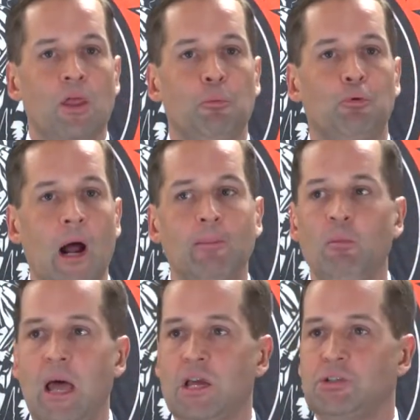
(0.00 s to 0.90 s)
The
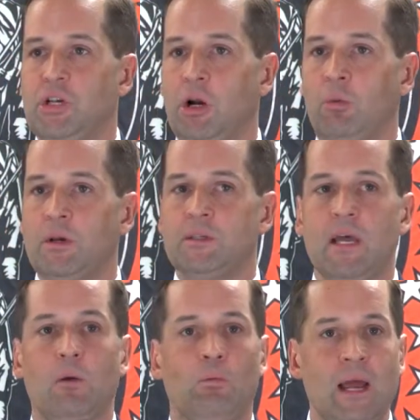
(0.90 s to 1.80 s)
problem last year was
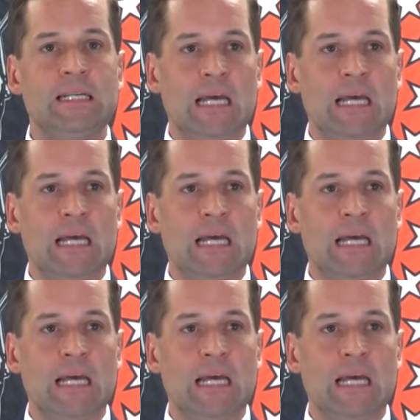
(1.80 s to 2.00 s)
that red